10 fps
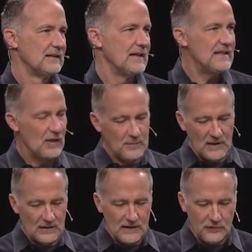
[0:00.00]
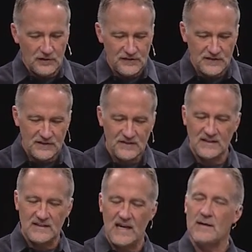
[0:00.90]
And they are merely Christians
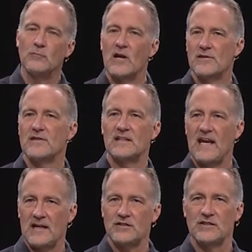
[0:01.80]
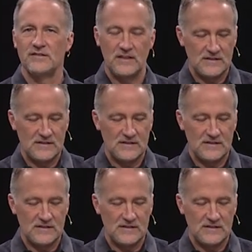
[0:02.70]
in name rather than actions.